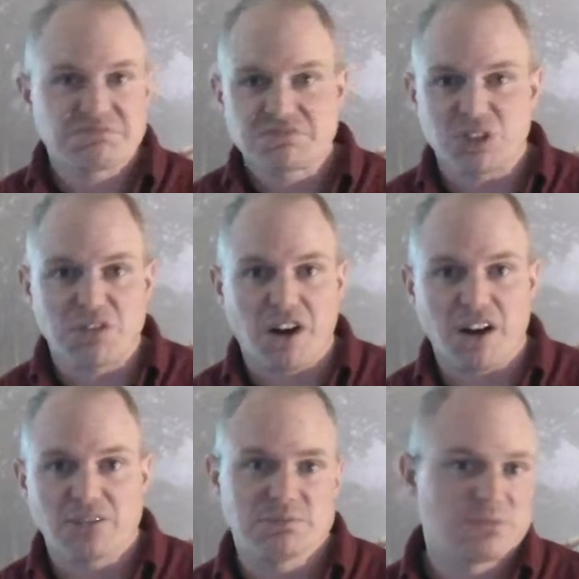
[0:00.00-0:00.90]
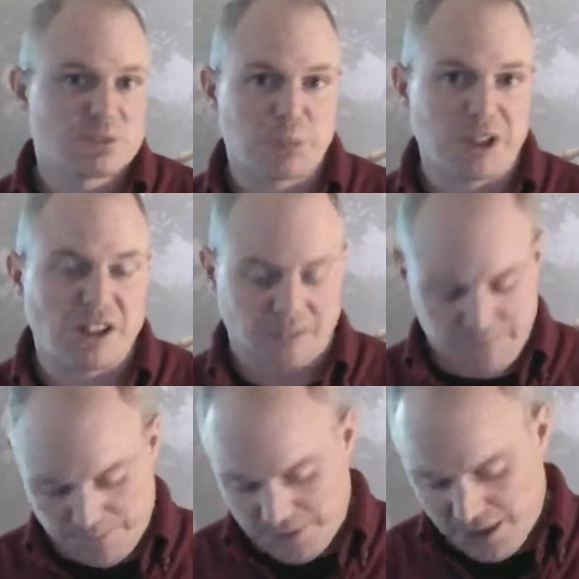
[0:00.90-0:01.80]
So far, it's pretty
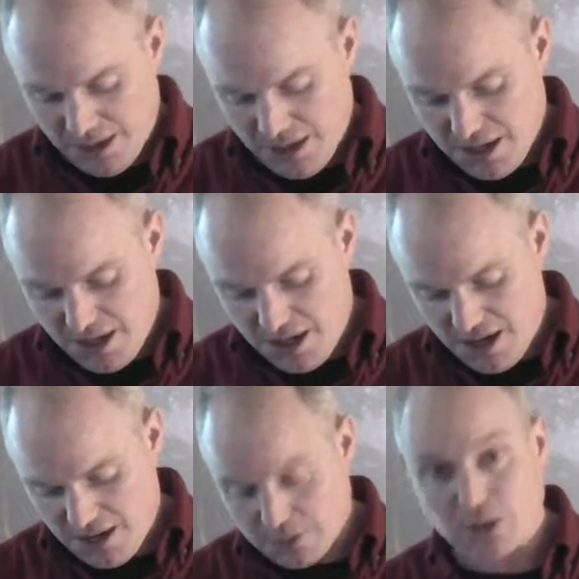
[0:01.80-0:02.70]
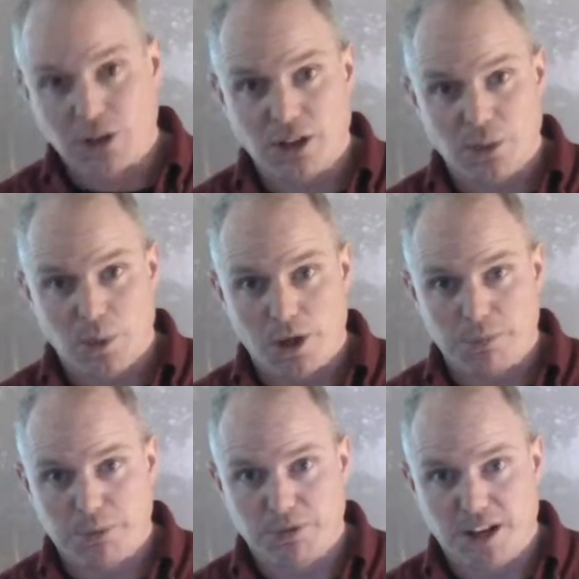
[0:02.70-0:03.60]
good. in the
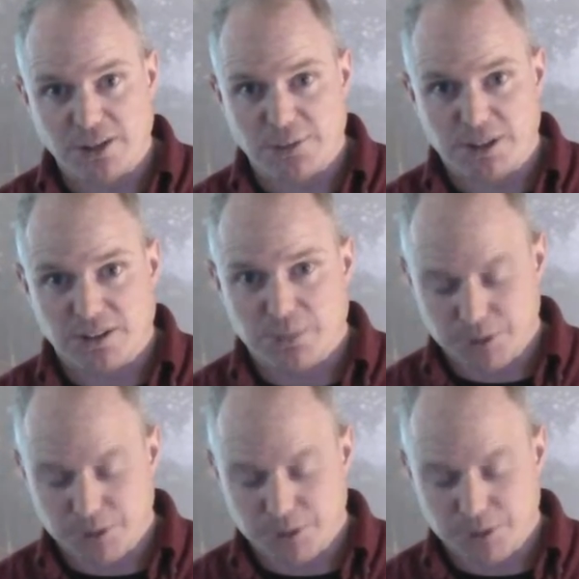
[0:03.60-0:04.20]
waterproof aspect, it's